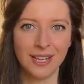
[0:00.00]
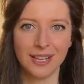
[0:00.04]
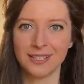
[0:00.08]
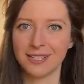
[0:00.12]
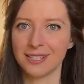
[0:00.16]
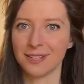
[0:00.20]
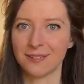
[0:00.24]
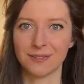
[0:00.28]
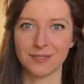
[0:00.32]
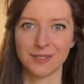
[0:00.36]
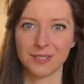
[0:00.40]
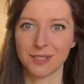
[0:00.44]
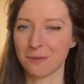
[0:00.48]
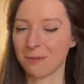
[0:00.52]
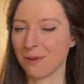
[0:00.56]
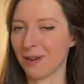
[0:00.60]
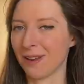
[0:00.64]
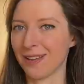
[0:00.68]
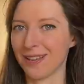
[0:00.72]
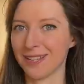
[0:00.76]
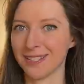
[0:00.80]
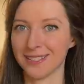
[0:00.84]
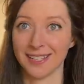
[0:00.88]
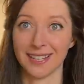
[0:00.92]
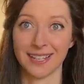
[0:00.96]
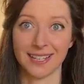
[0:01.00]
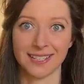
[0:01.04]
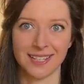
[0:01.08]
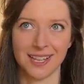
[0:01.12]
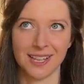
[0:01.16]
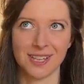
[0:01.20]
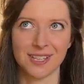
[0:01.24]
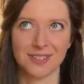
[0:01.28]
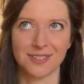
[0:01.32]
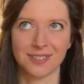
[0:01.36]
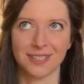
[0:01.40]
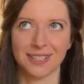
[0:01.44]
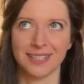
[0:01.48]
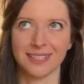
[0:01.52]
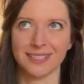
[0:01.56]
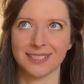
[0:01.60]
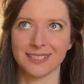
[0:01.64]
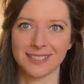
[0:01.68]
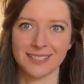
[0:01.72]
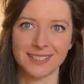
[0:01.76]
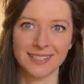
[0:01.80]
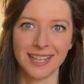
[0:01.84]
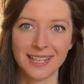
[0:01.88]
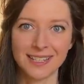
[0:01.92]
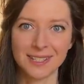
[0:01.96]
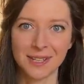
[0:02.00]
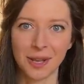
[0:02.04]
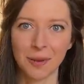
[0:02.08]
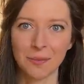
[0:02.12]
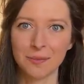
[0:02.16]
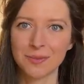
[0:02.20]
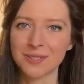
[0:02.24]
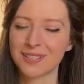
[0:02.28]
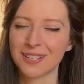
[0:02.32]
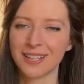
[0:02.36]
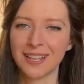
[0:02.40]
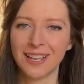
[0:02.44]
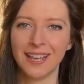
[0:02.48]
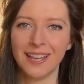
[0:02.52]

different supplies and accessories and setups.